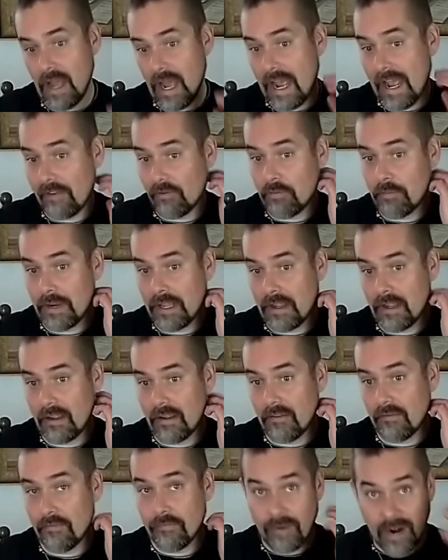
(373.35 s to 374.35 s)
I have to
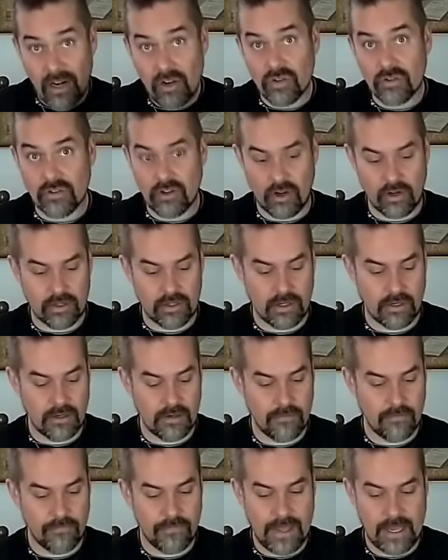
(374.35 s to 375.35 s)
be very
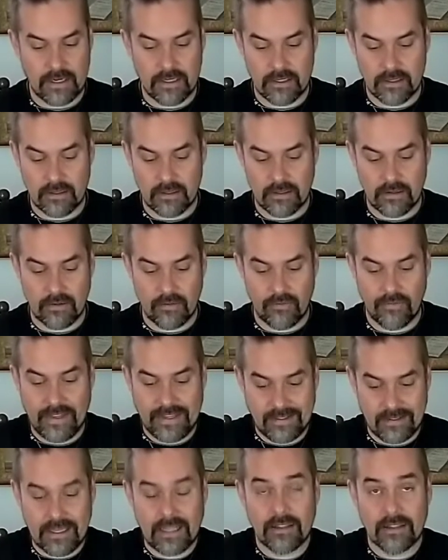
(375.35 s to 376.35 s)
certain that
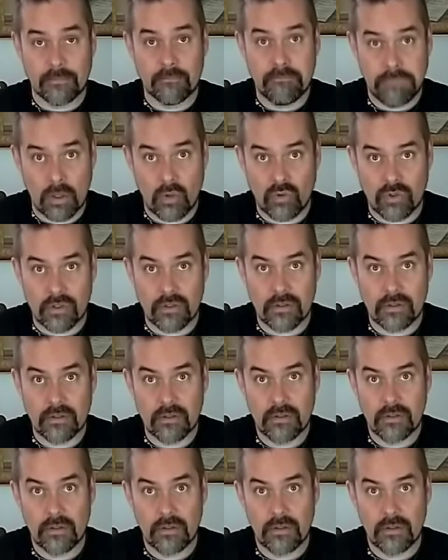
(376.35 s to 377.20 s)
they still put.